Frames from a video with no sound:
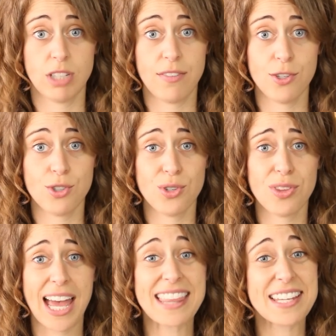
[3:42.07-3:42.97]
If you
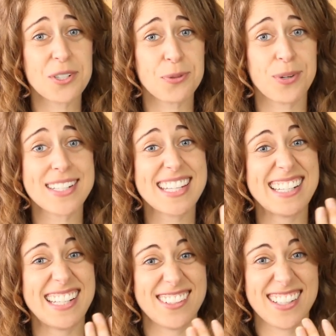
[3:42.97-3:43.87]
do that, then you risk
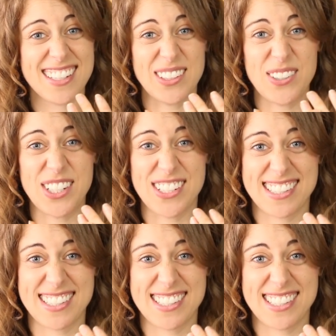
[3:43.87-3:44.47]
adhering the glue to your